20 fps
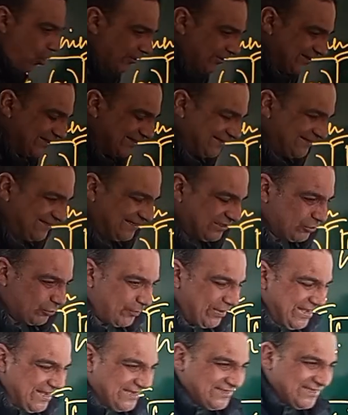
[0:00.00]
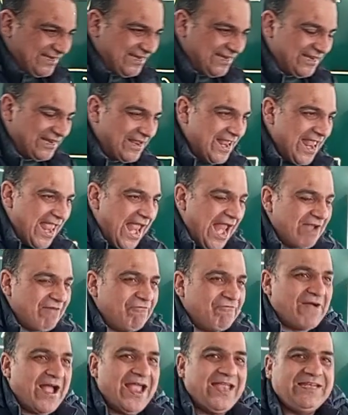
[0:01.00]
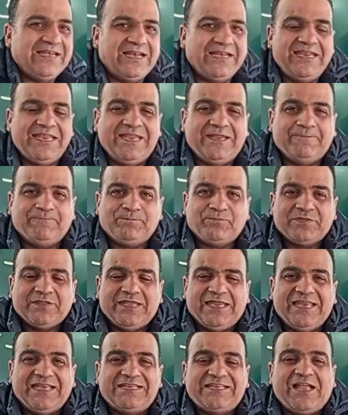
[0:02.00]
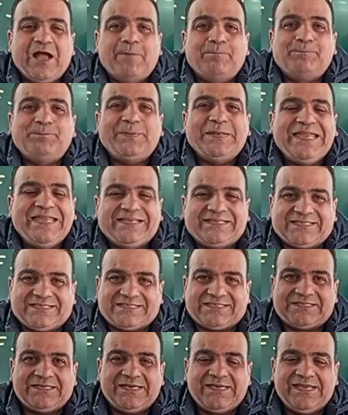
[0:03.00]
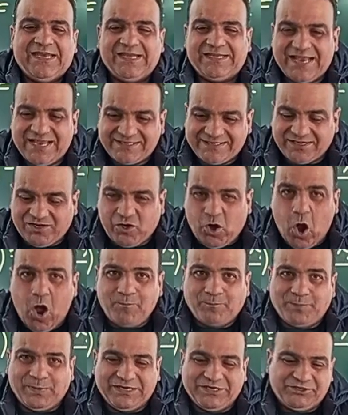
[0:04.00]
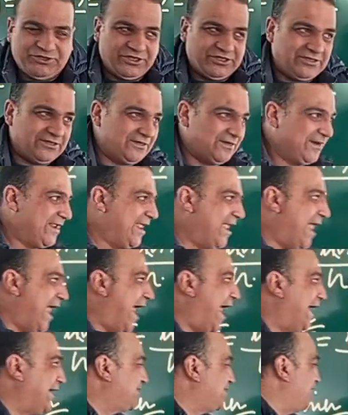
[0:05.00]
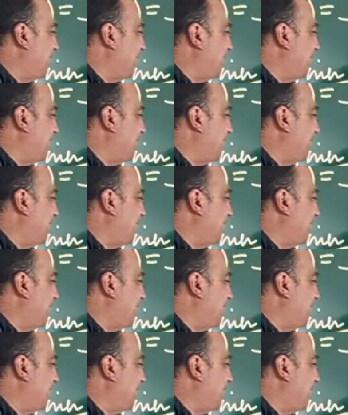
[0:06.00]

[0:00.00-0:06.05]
on decreasing, and finally it completes. It has a completion at